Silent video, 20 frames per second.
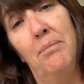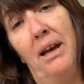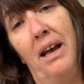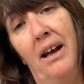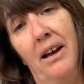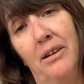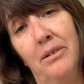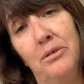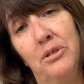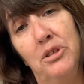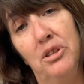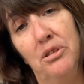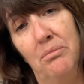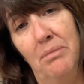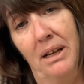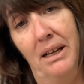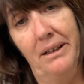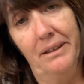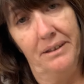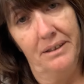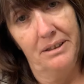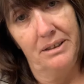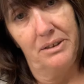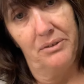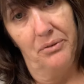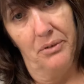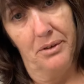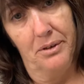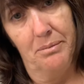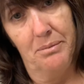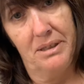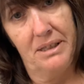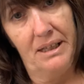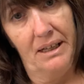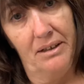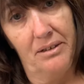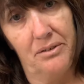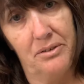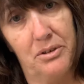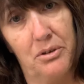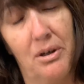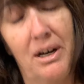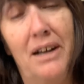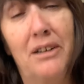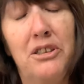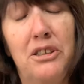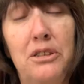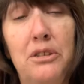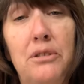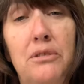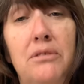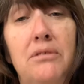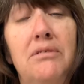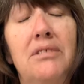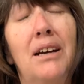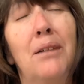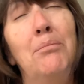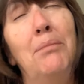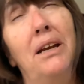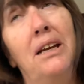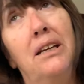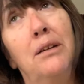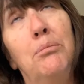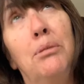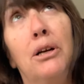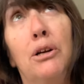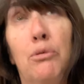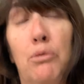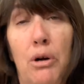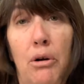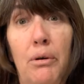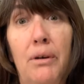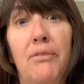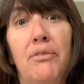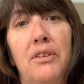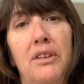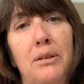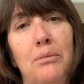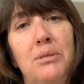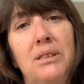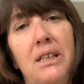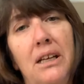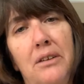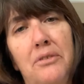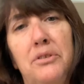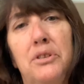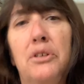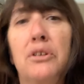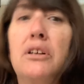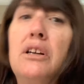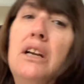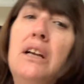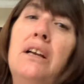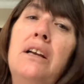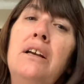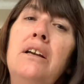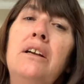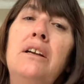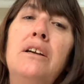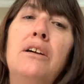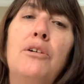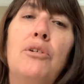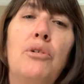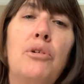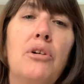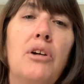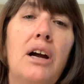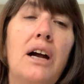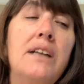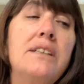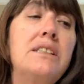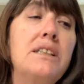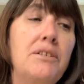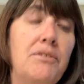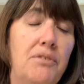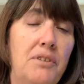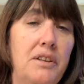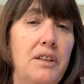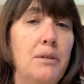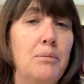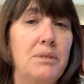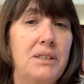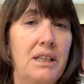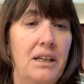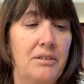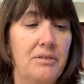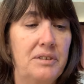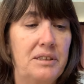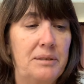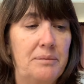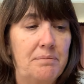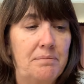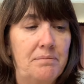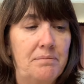how to make this for themselves, or how to not make it, but grow it for themselves, or hunt it for themselves.